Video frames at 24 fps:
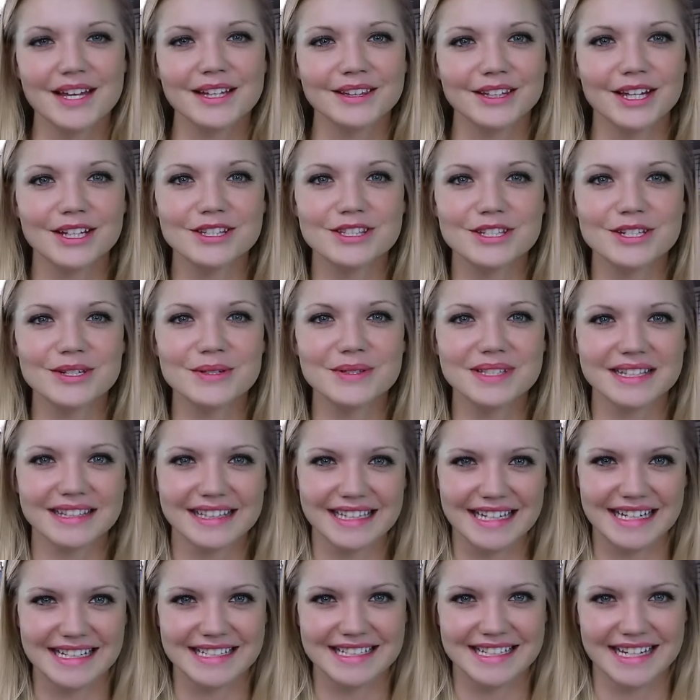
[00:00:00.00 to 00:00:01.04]
Let's use
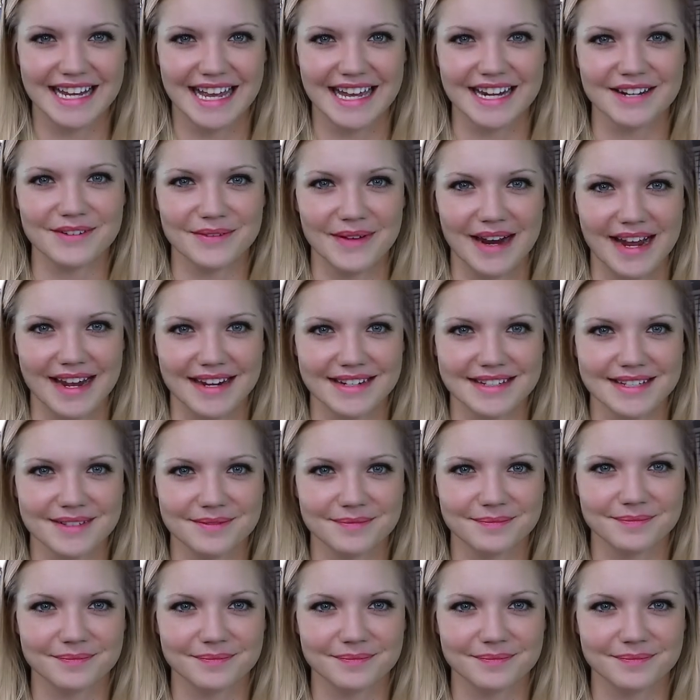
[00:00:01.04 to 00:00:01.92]
lead to get it right.